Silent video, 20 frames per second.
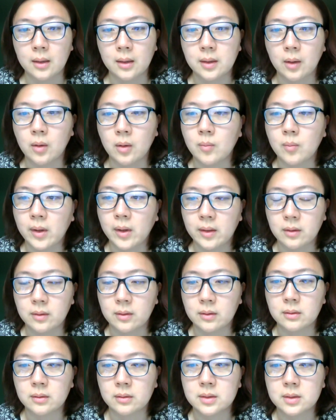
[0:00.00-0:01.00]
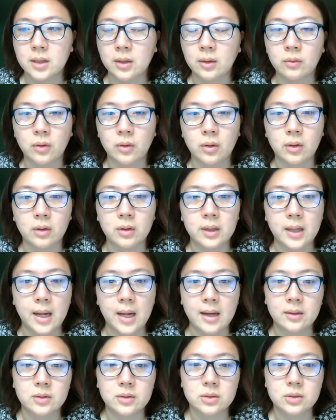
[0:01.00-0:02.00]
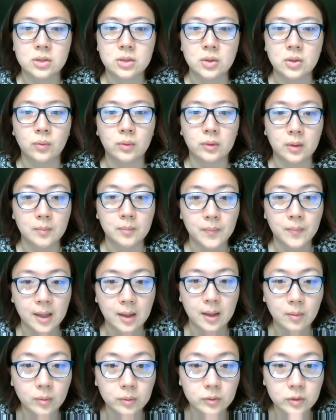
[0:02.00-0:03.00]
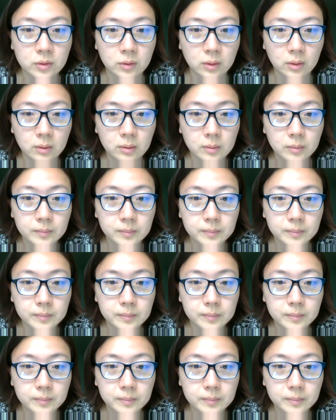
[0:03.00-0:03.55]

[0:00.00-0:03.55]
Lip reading: her mother told her that she wouldn't be able to